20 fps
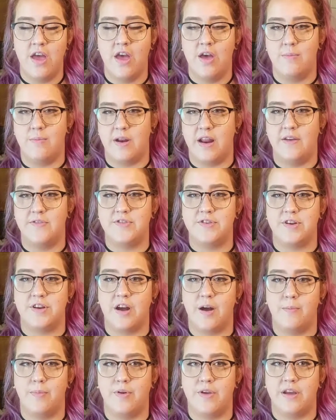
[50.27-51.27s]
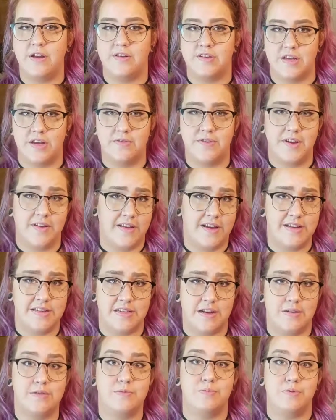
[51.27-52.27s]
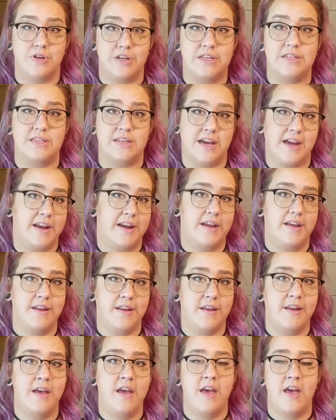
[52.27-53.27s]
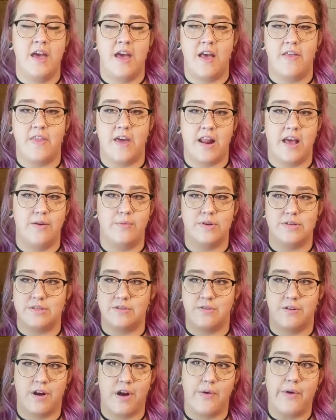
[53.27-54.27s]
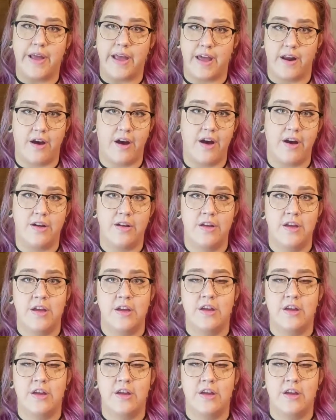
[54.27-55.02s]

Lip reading: but after a couple of years I realized I was pretty stagnant and that I wasn't growing at all.